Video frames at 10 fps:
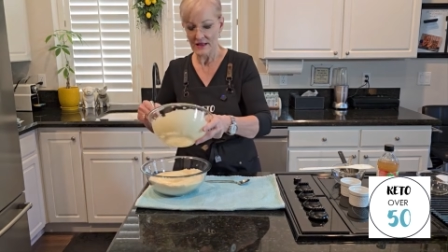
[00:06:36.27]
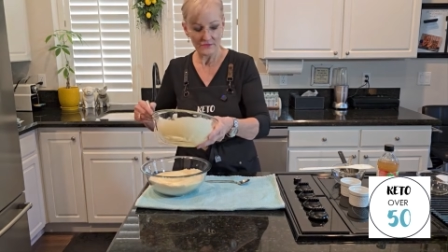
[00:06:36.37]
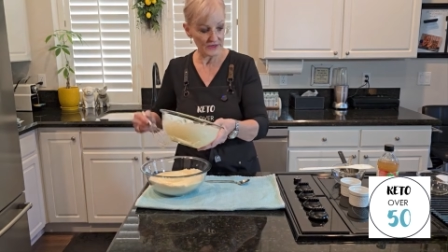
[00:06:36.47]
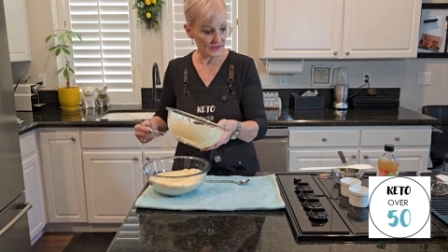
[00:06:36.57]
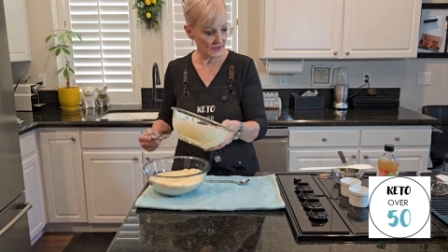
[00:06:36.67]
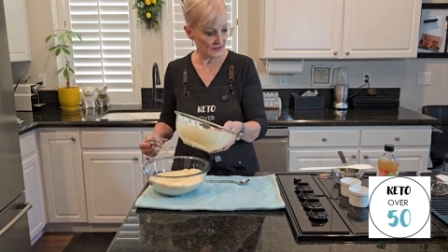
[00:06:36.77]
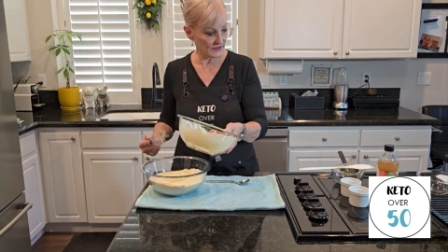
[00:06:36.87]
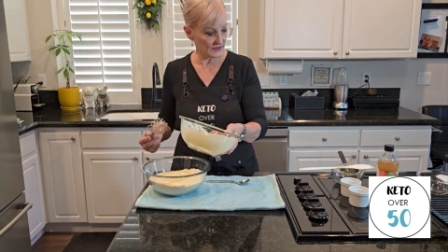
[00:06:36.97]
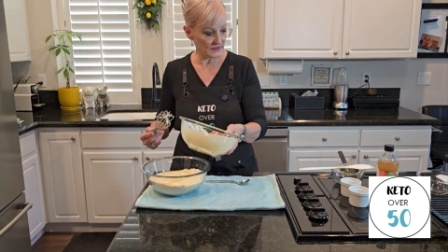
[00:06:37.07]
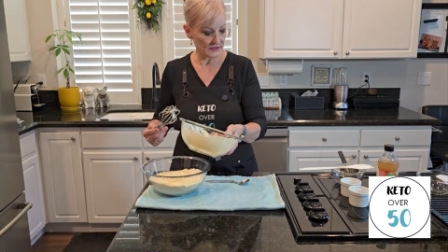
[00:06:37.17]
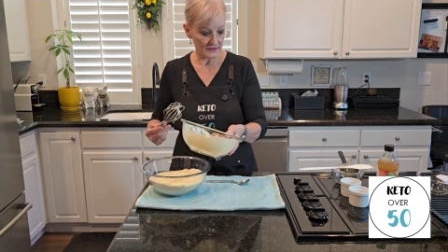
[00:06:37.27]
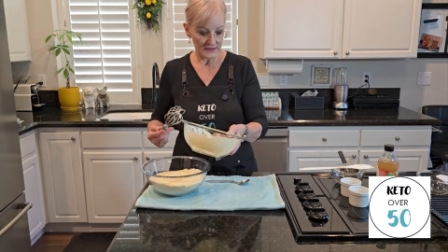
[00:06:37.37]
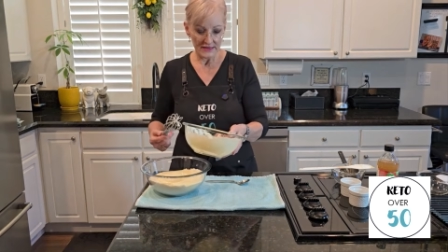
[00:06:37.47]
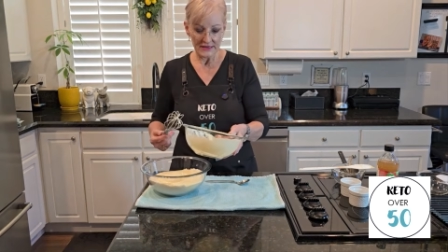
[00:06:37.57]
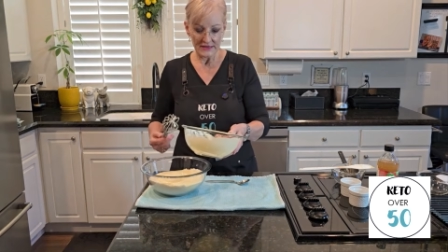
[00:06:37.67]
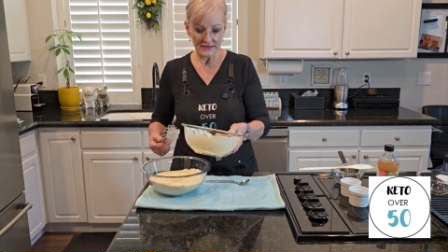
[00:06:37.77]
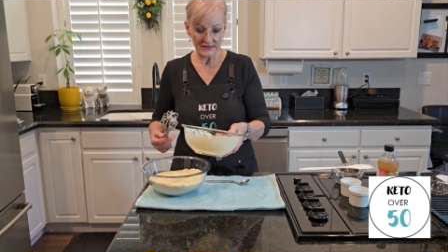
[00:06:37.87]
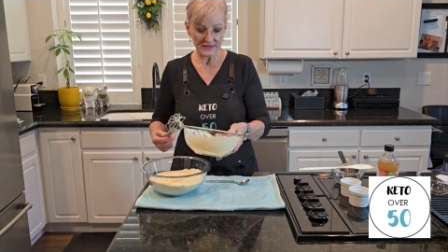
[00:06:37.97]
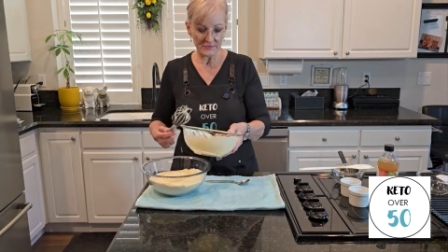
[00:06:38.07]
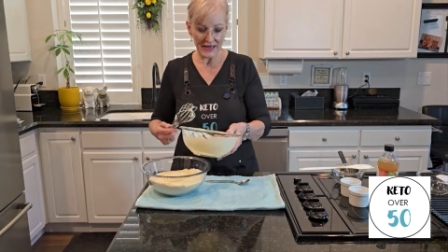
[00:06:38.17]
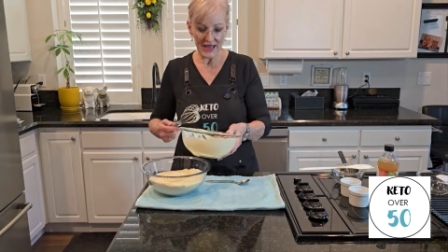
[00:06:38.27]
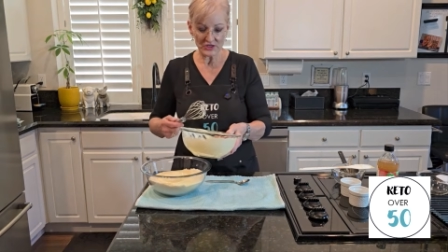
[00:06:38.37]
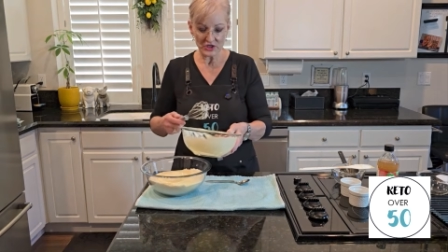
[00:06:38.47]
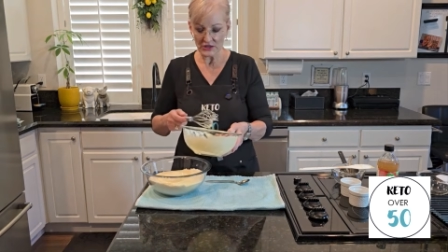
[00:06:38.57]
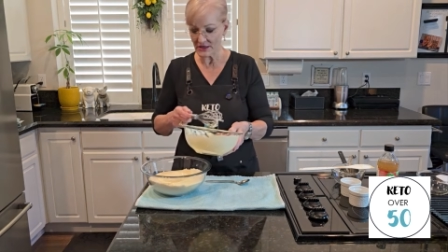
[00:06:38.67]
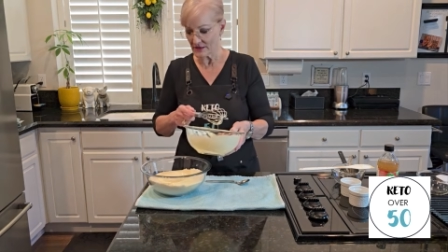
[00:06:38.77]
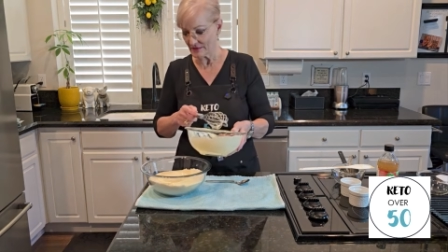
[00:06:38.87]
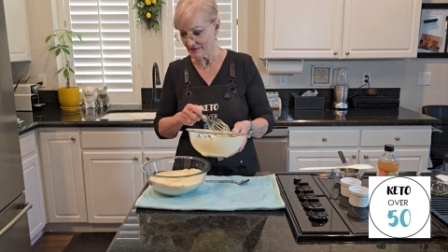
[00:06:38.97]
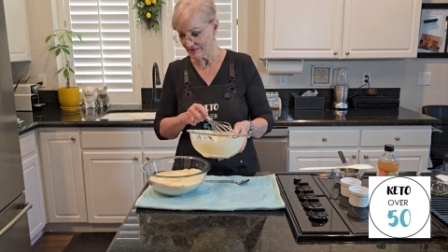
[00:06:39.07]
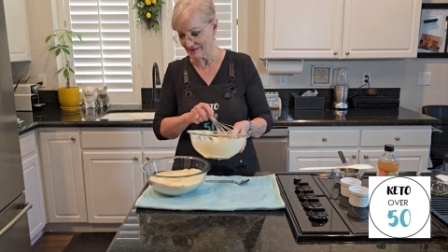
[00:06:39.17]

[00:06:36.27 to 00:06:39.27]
I want to get the spatula.